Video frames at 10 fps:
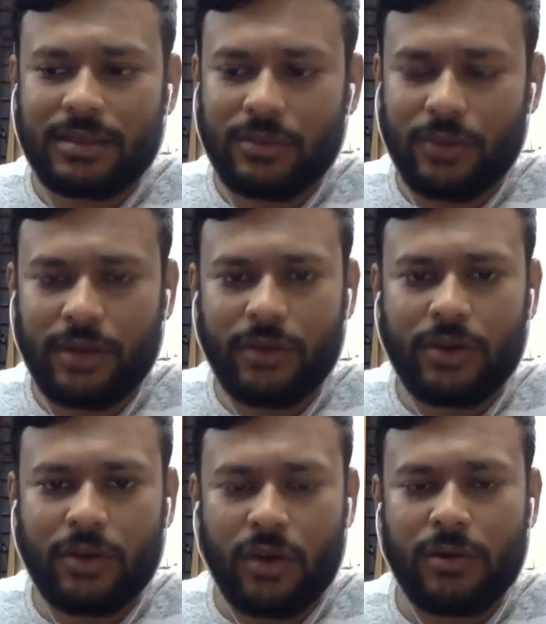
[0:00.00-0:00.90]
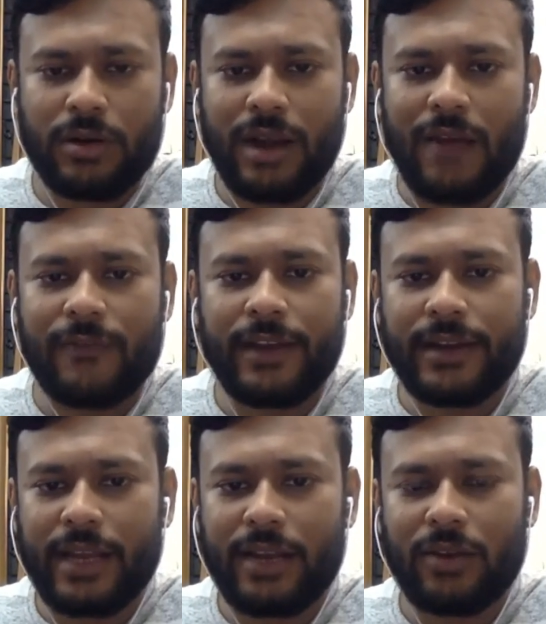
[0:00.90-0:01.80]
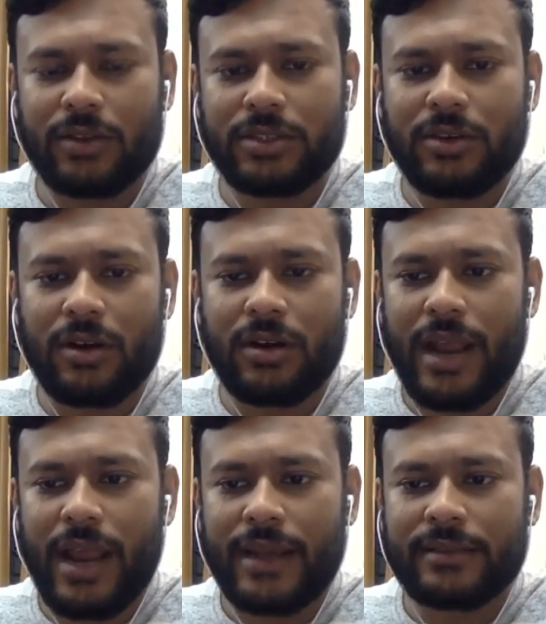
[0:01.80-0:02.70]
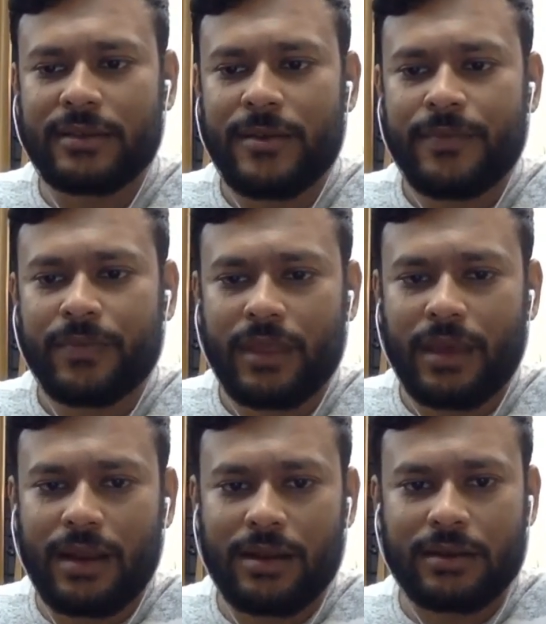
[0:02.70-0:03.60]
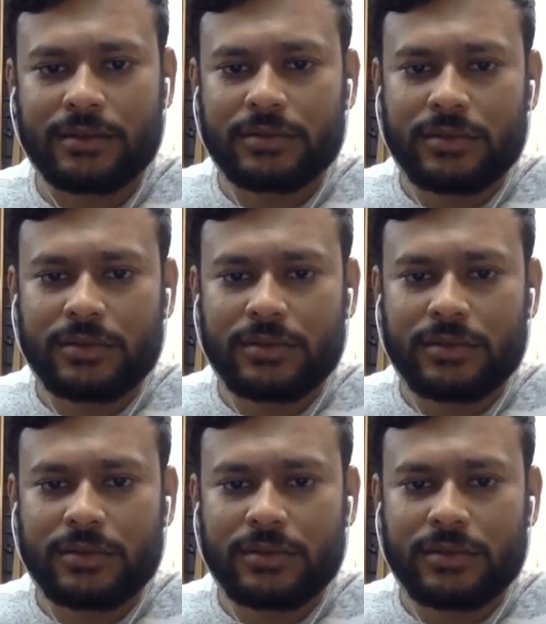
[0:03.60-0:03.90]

When you were talking about drafting technology contracts, there are